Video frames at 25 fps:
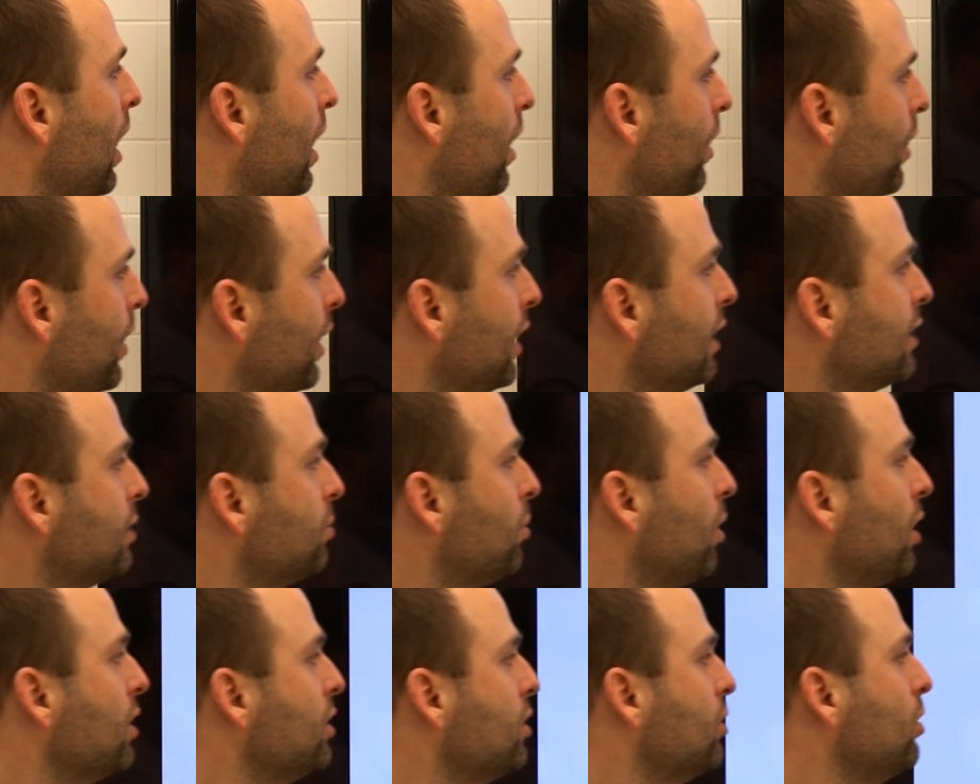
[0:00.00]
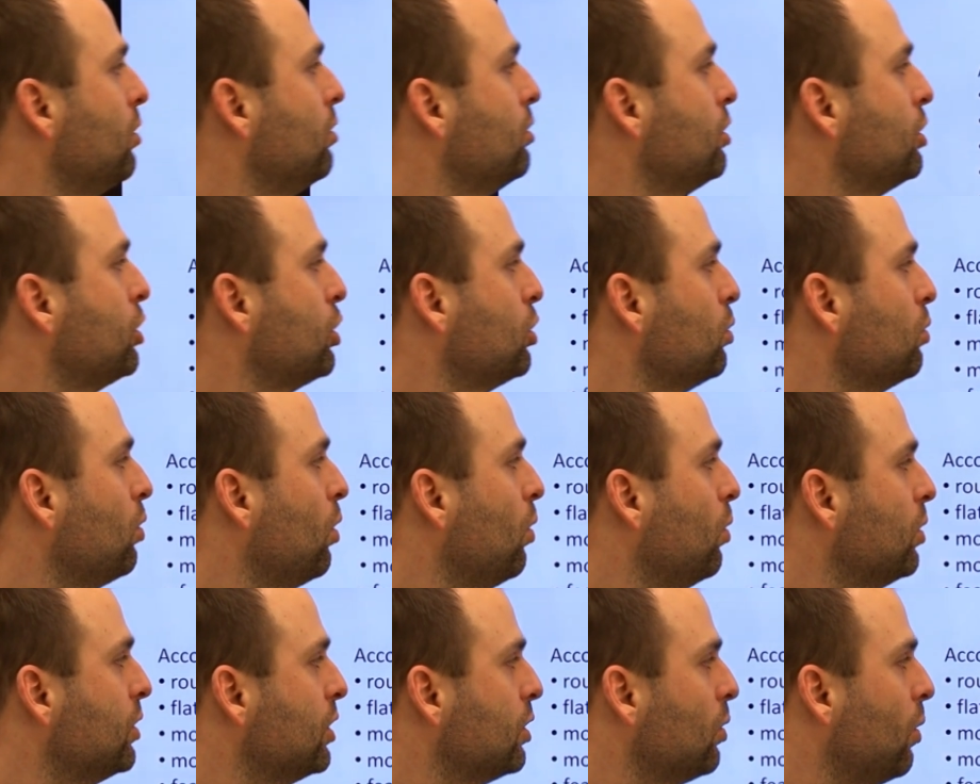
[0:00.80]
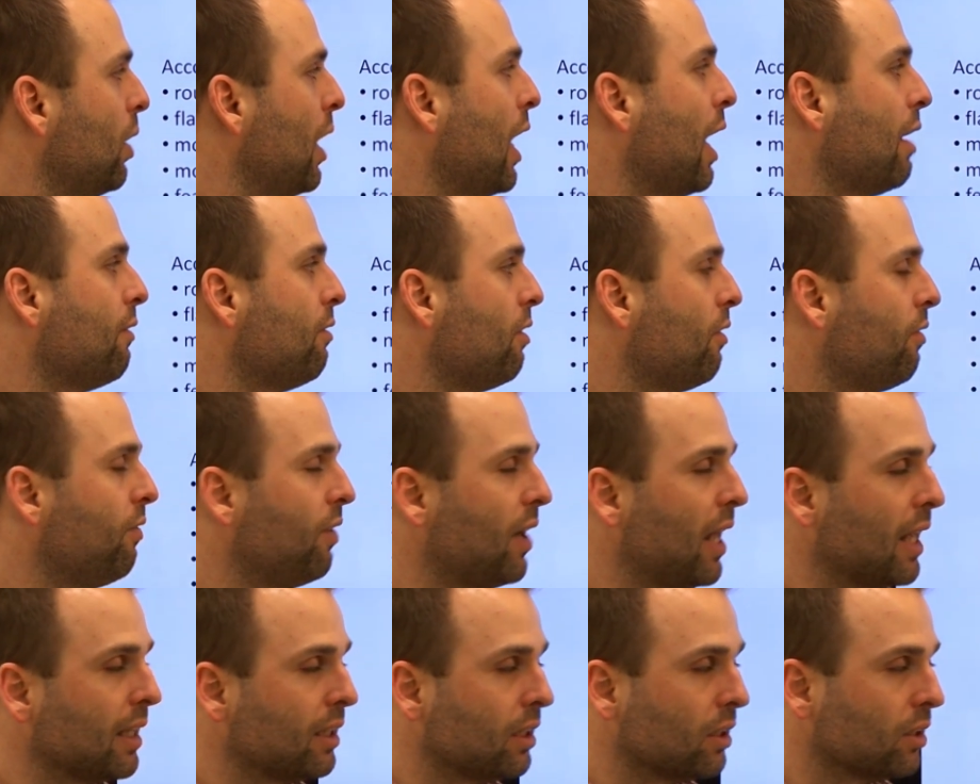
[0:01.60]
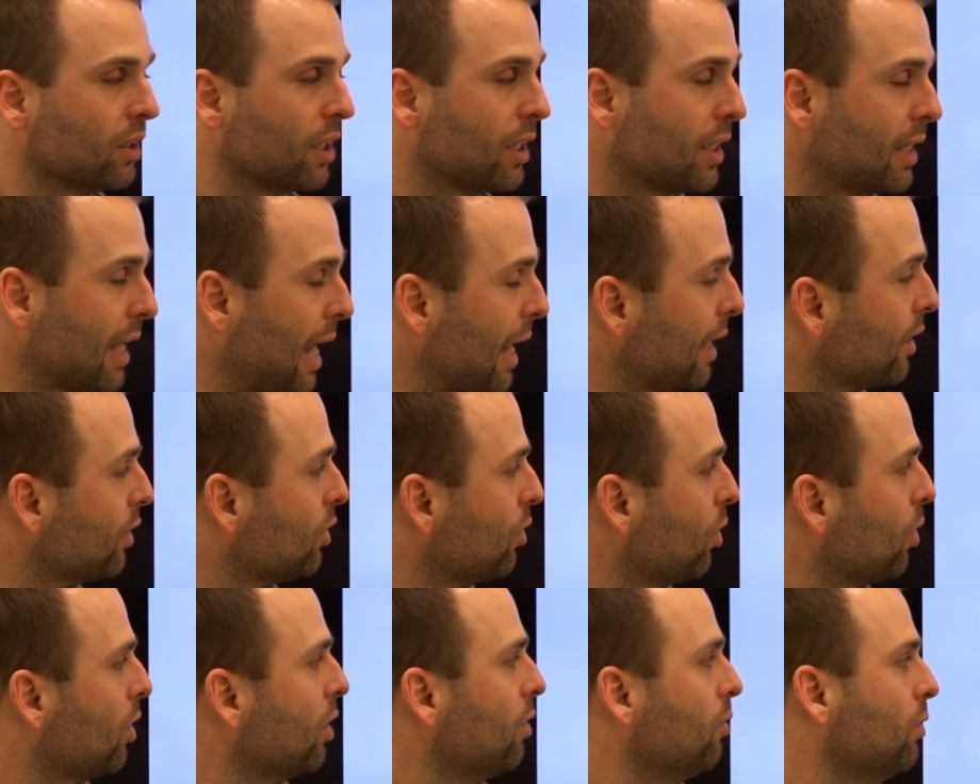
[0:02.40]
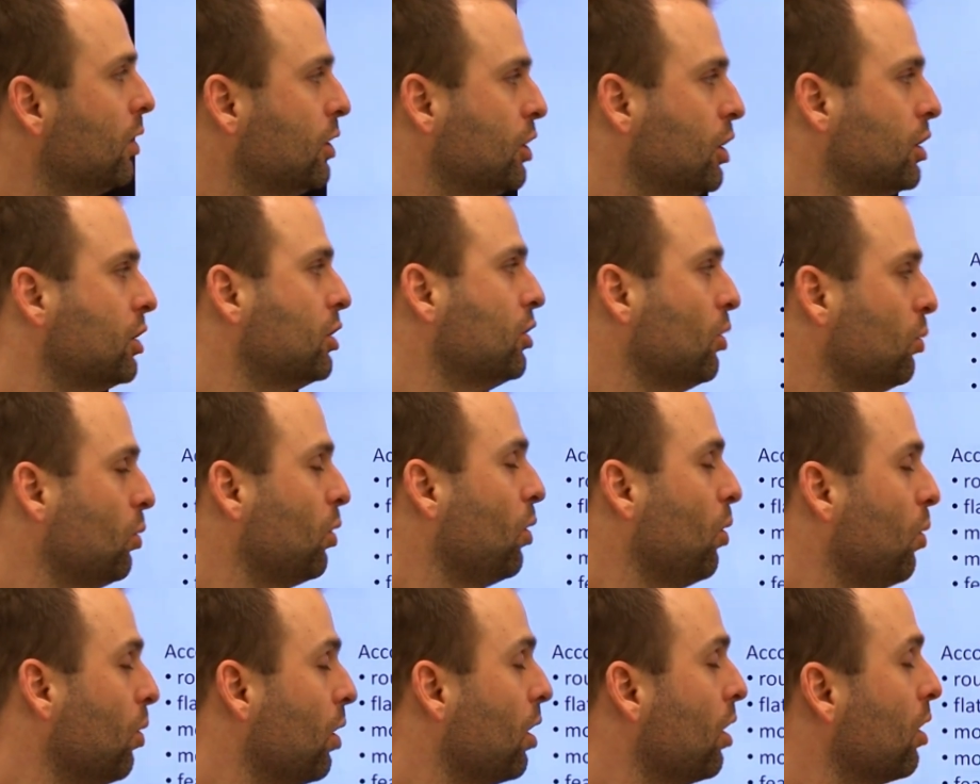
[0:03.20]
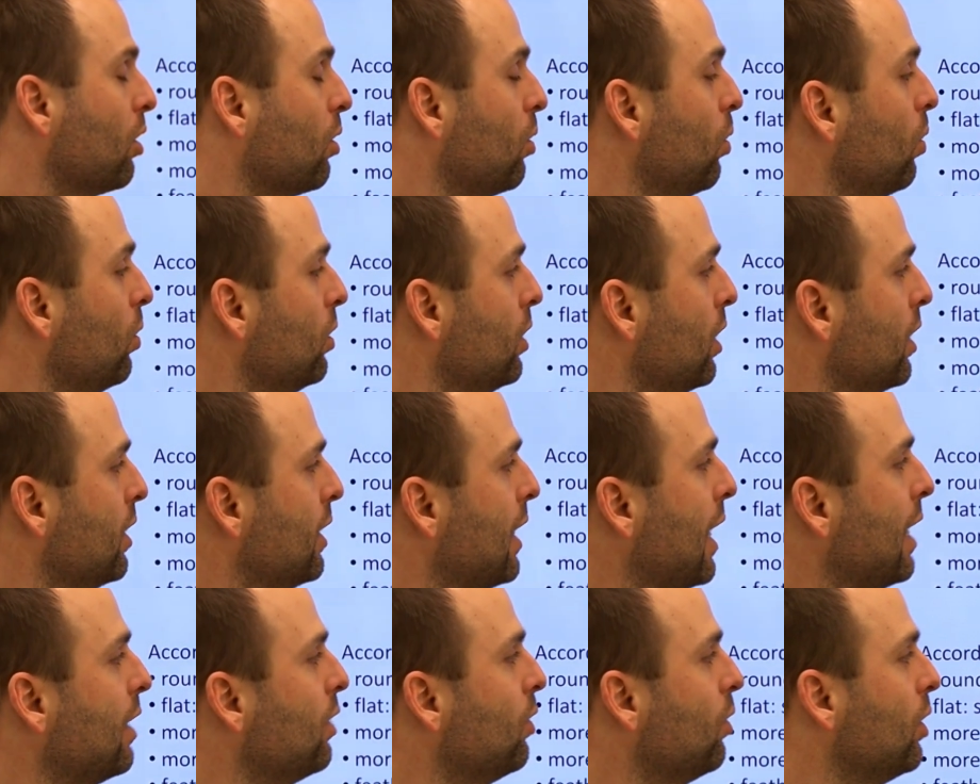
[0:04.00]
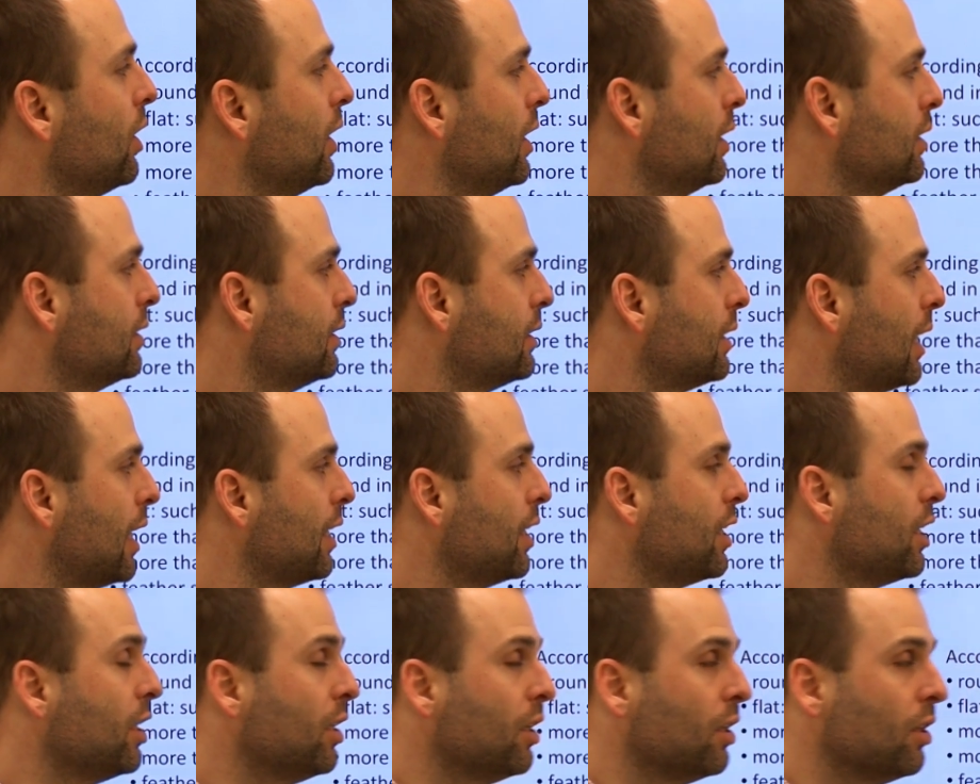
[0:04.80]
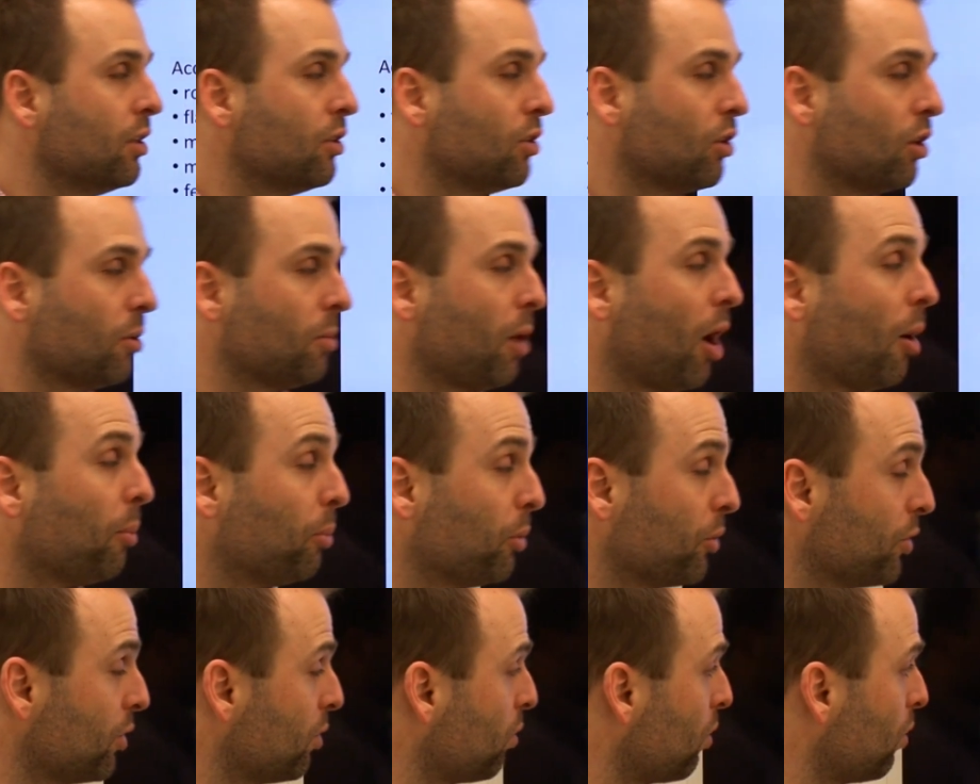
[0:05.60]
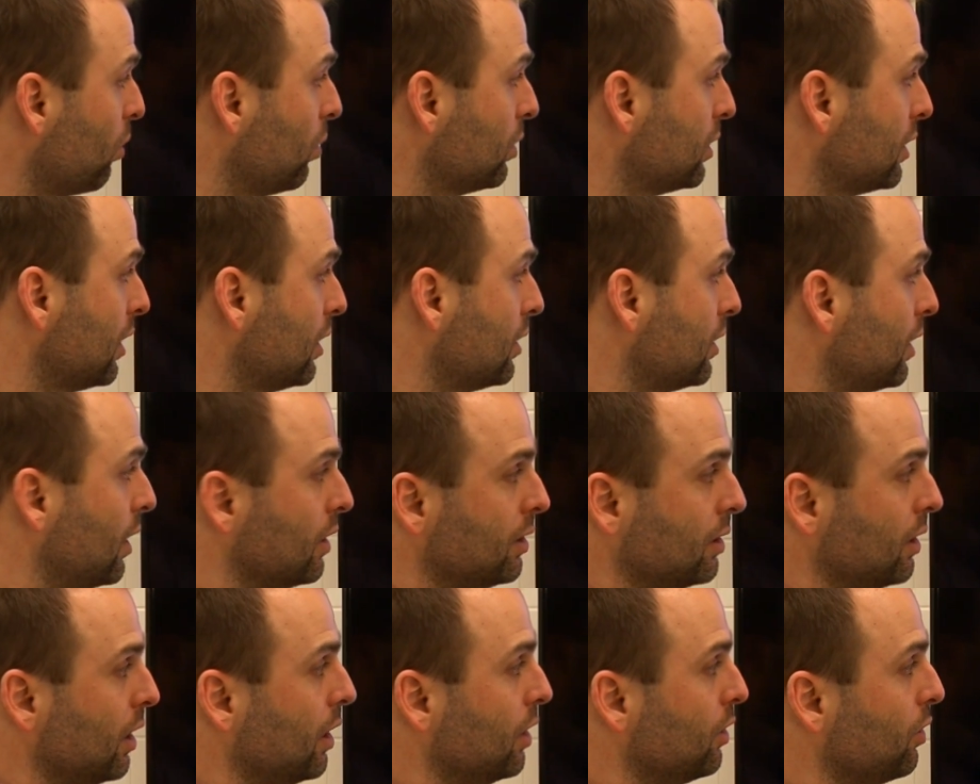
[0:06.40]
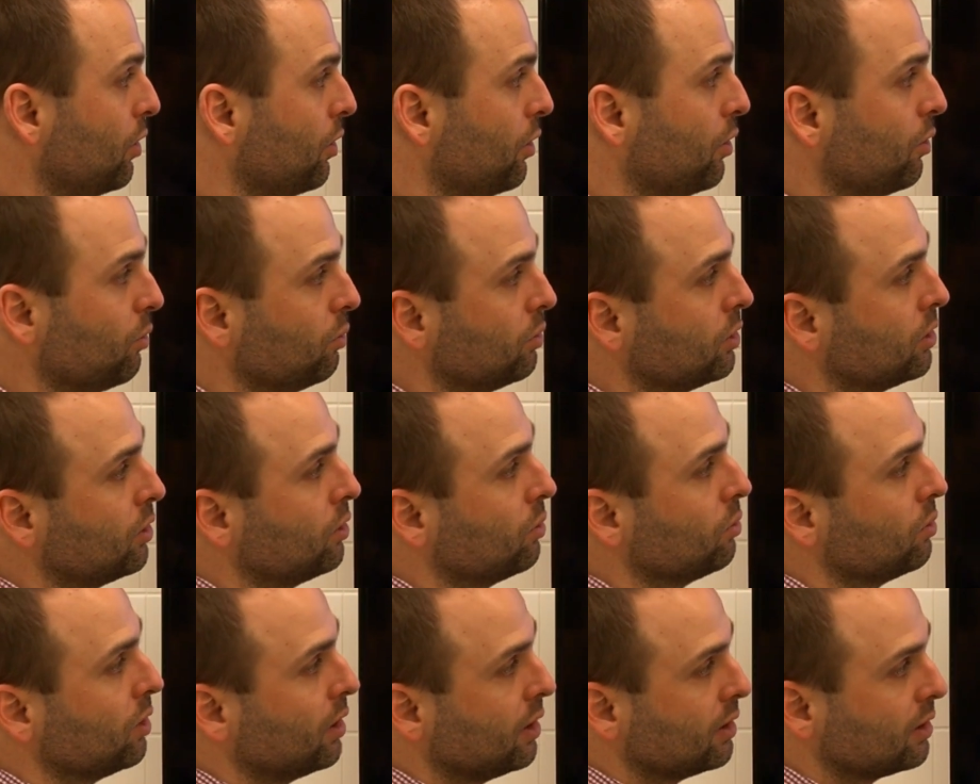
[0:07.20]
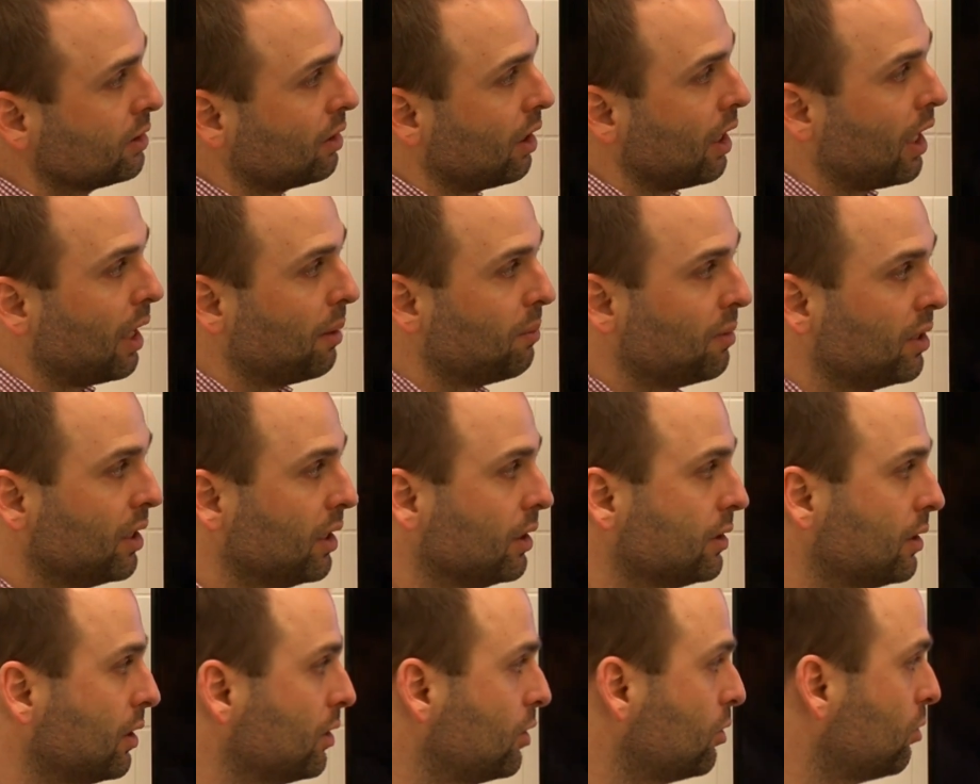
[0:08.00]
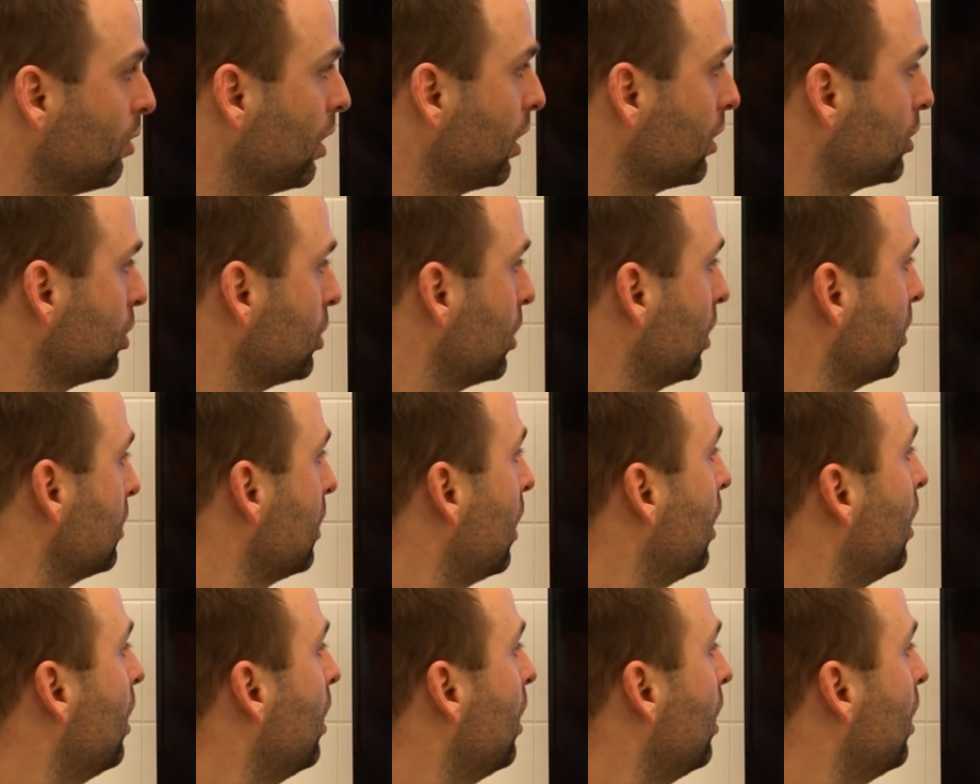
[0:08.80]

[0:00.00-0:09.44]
These muscles should also have a flattened tendon, which is no longer called a tendon. Instead, the term aponeurosis is introduced to describe these structures.